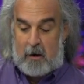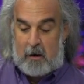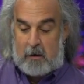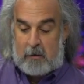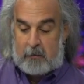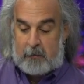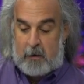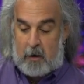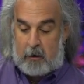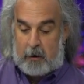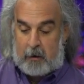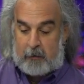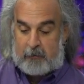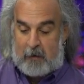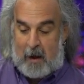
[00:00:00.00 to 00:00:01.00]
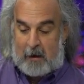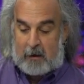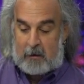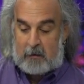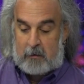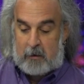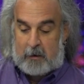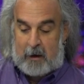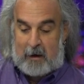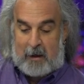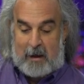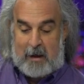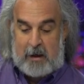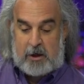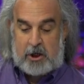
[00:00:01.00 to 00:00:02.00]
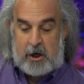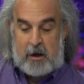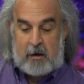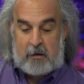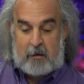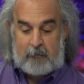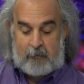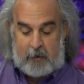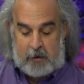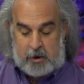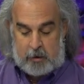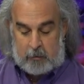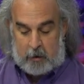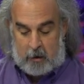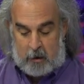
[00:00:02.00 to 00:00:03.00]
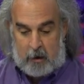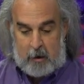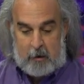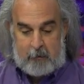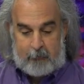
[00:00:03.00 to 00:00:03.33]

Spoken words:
You'll notice I can look at each individual,